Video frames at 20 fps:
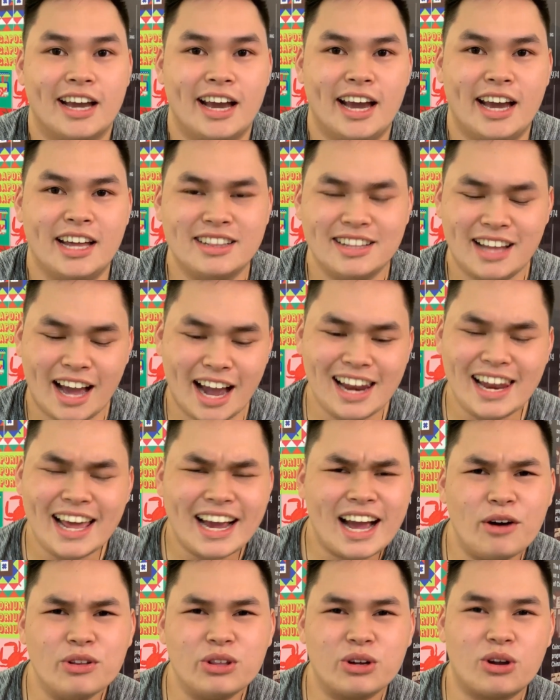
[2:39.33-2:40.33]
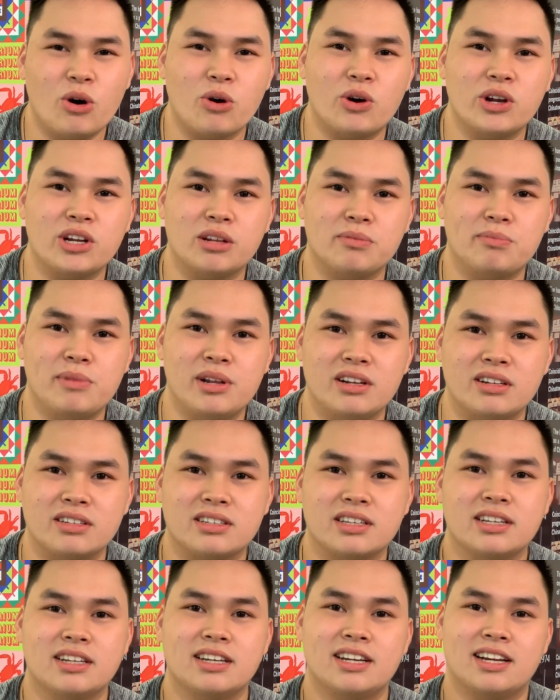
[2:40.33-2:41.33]
And I like how the coconut milk
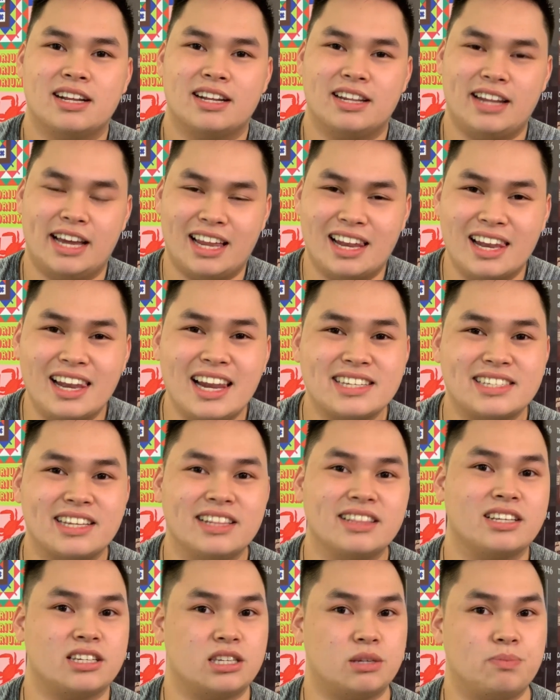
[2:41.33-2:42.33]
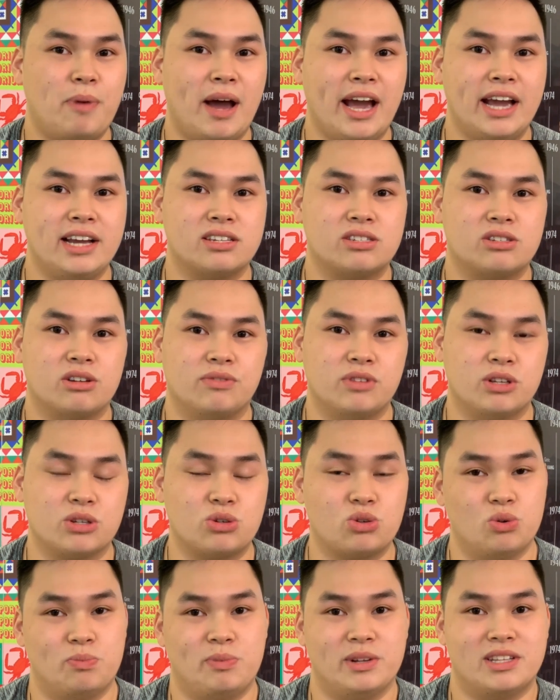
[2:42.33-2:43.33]
like lessen the spice of the
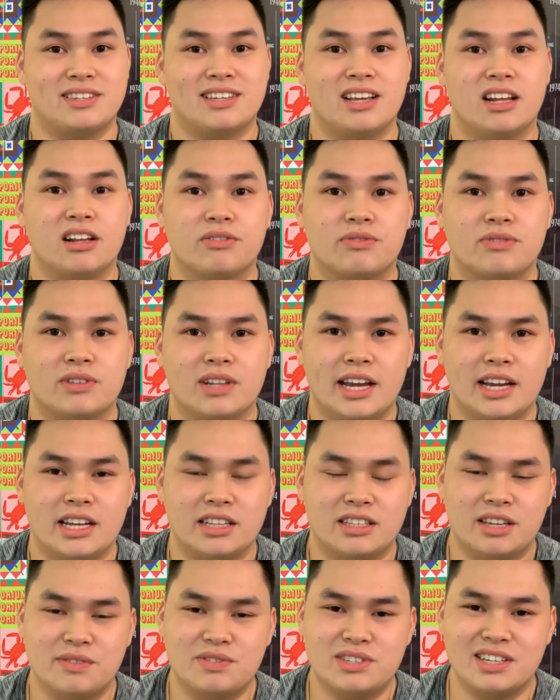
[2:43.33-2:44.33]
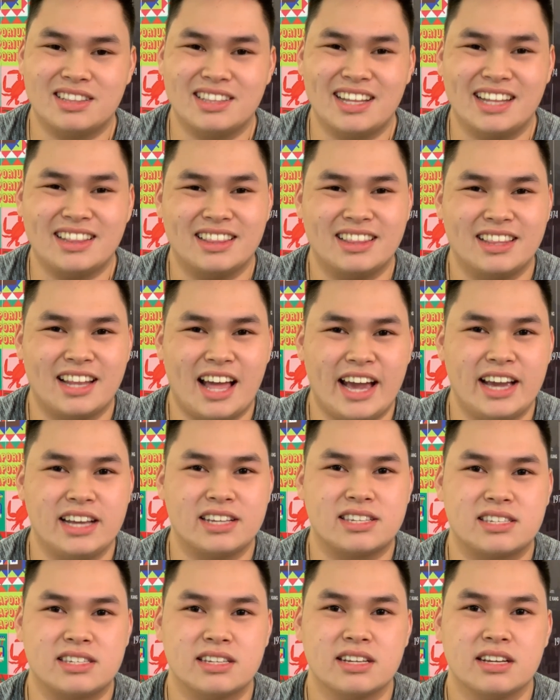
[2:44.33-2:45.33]
soup itself. Like it gives it that
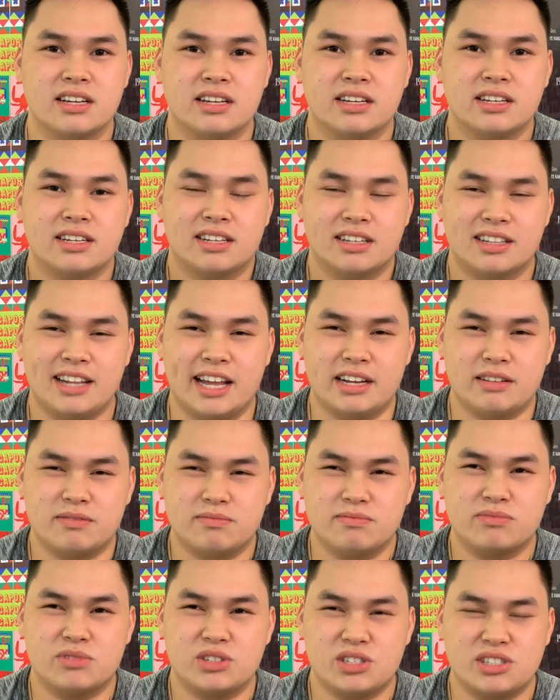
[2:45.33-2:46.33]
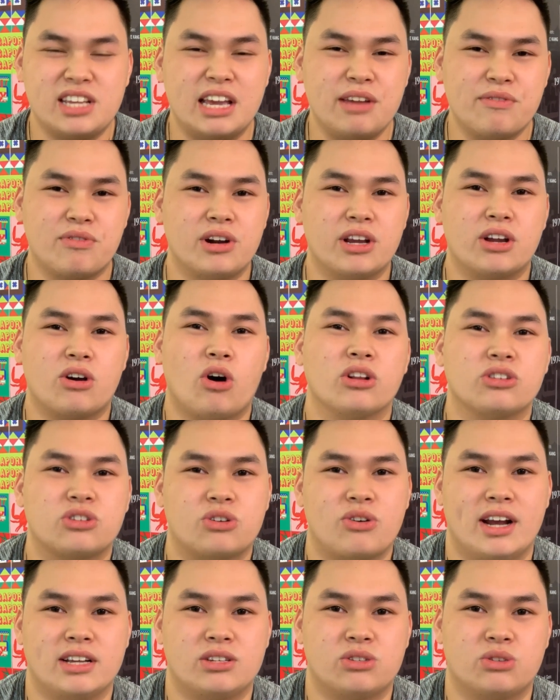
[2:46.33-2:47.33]
nice like savory
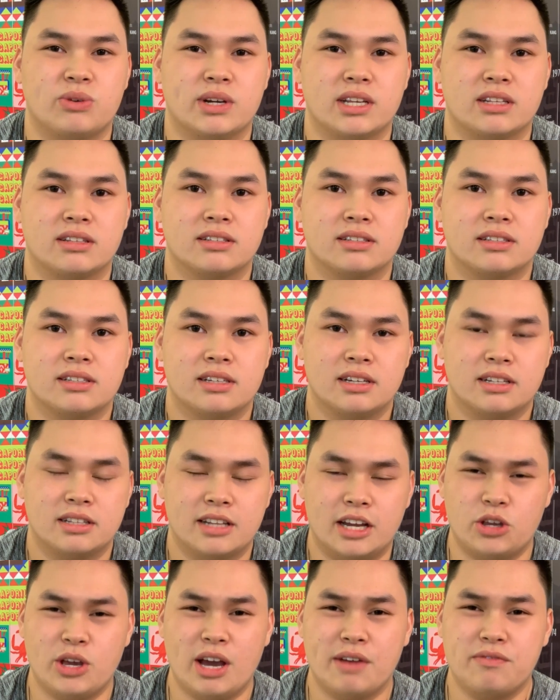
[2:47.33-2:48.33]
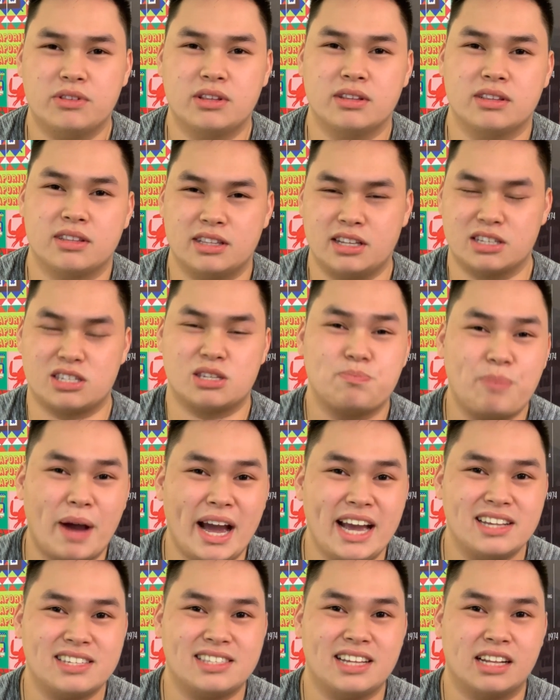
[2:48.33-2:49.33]
contrast to it. Like you have the
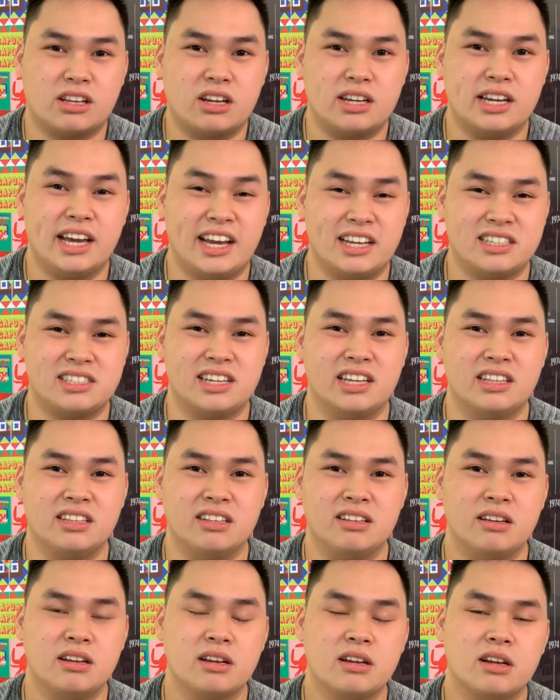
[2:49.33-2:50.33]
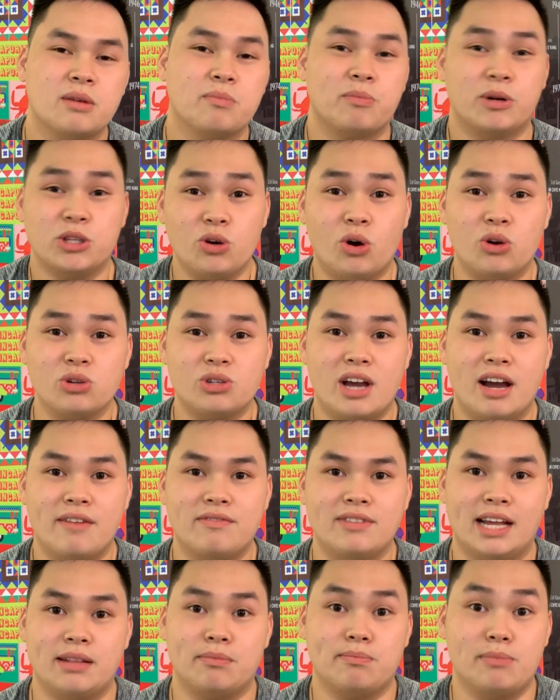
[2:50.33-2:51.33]
spice that kicks in, but you also have
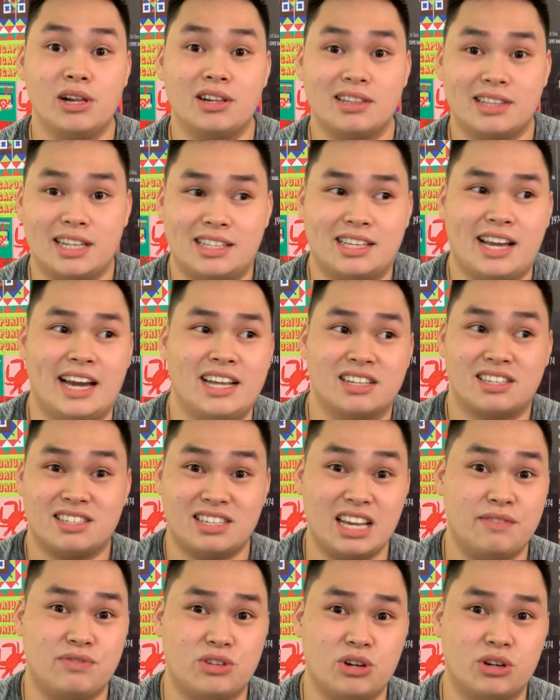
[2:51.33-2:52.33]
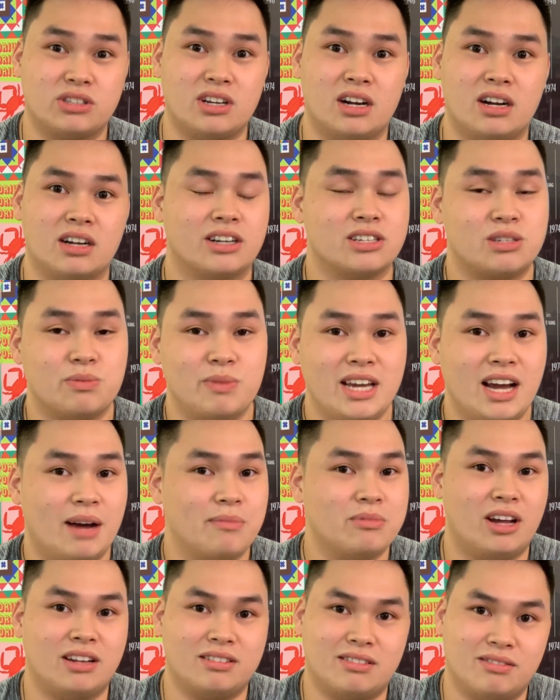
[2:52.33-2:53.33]
that milk that kind of saves your tongue. Because me, I'm
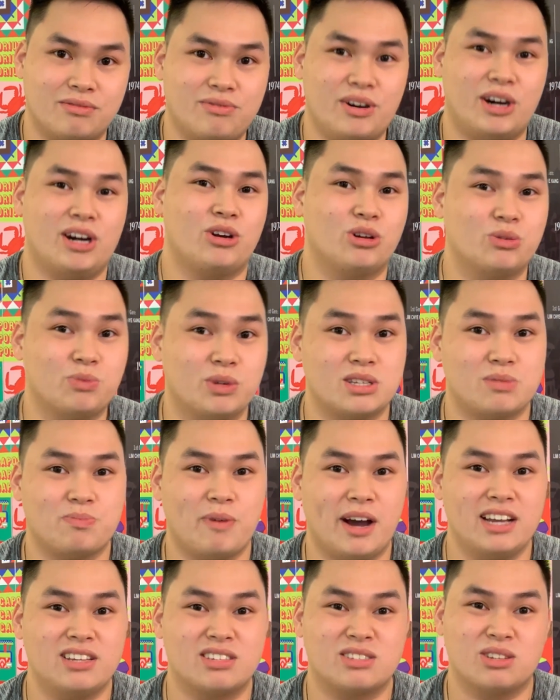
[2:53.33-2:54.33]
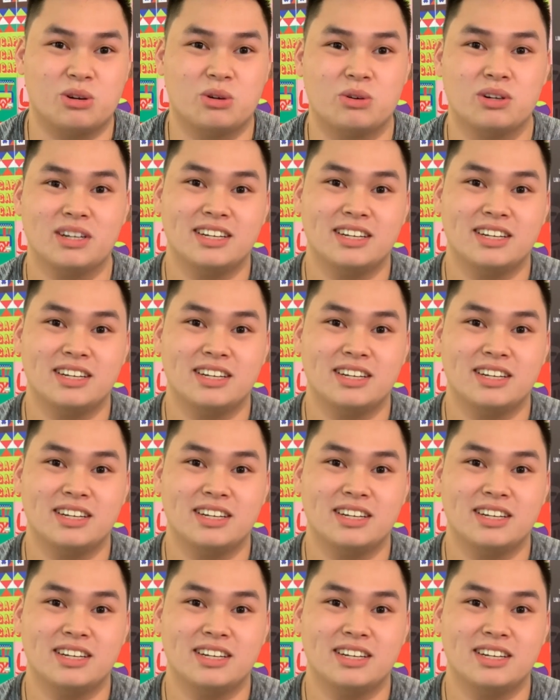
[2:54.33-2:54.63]
not very good with spice, so